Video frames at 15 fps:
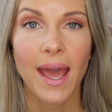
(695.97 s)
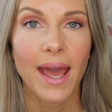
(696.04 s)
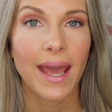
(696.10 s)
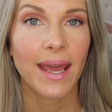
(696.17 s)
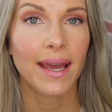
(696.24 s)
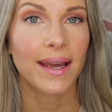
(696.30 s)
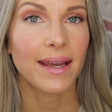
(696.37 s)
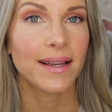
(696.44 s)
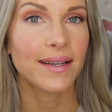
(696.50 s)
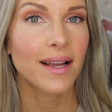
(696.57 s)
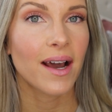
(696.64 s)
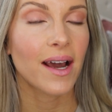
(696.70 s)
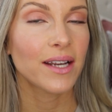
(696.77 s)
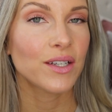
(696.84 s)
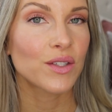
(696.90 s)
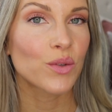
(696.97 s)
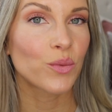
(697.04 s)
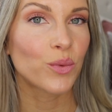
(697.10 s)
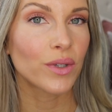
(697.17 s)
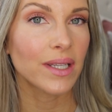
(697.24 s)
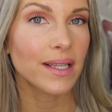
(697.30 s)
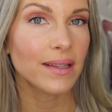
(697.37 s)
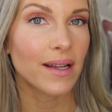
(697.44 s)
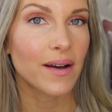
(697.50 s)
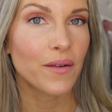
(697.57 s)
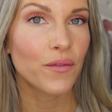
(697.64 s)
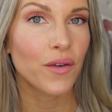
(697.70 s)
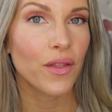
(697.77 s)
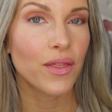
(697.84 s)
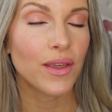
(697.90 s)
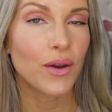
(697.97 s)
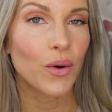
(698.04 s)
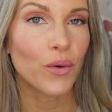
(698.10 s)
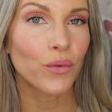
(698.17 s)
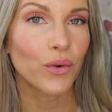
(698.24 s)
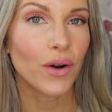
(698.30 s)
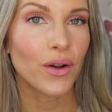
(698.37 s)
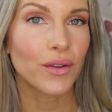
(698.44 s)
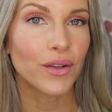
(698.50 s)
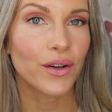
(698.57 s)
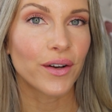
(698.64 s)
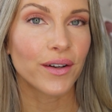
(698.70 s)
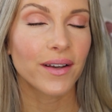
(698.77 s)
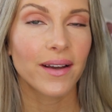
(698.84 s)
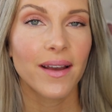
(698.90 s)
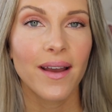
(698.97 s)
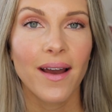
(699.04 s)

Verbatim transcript: And I just really love the overall look.